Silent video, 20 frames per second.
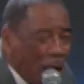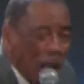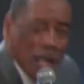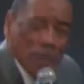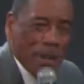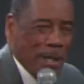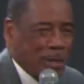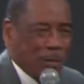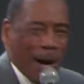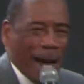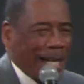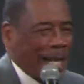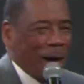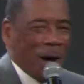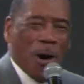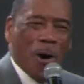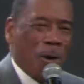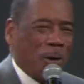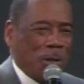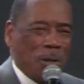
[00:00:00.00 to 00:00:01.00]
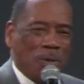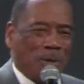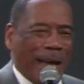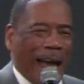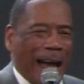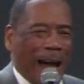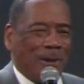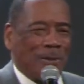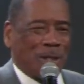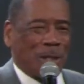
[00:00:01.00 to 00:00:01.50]
been trying to hold you
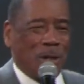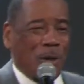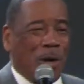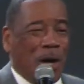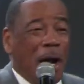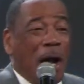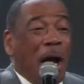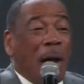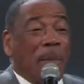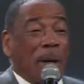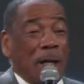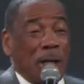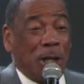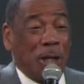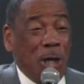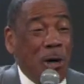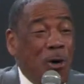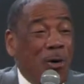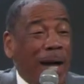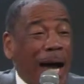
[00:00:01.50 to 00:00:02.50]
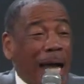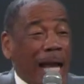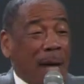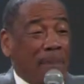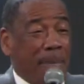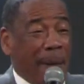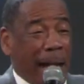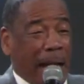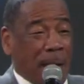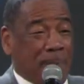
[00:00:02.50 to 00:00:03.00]
down to, but you got
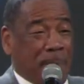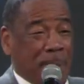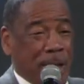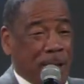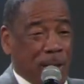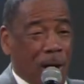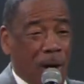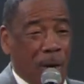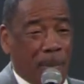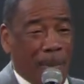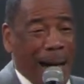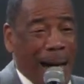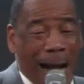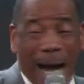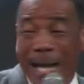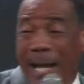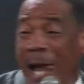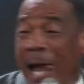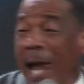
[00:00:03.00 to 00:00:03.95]
to make up in your mind,